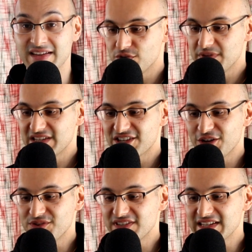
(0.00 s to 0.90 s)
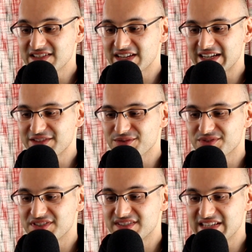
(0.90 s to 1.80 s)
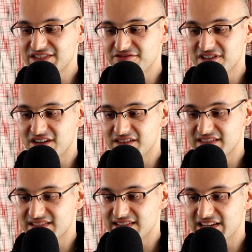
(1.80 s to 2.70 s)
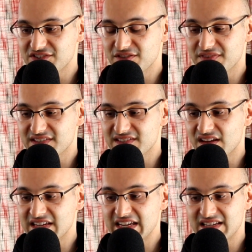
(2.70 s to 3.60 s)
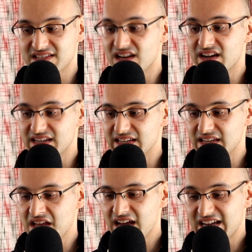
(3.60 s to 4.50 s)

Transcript: You'd be totally entitled to disregard this section of the study entirely